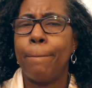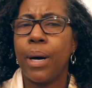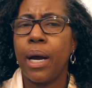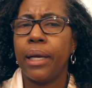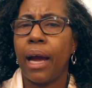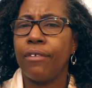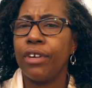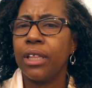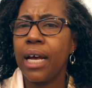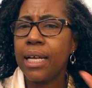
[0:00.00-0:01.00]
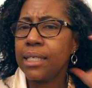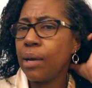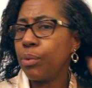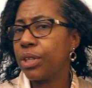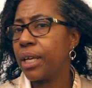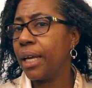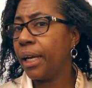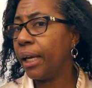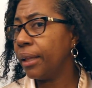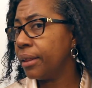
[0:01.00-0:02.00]
But I realized that with
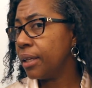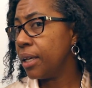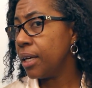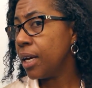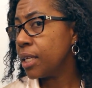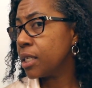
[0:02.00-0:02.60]
getting the